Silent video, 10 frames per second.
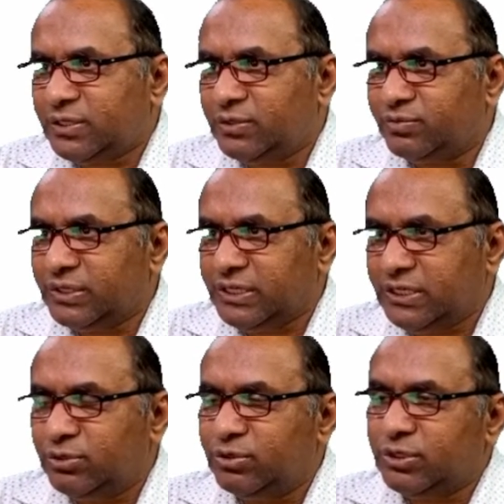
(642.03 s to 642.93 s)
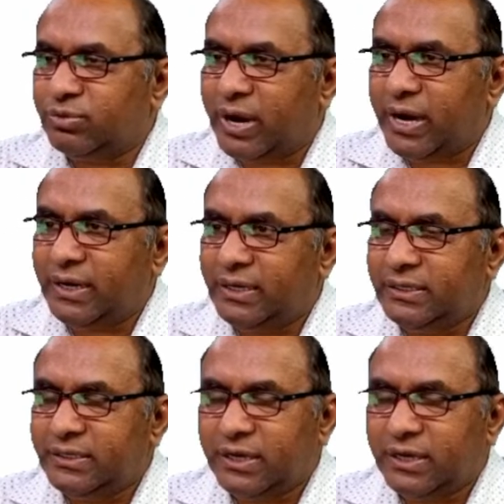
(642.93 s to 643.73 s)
we need to require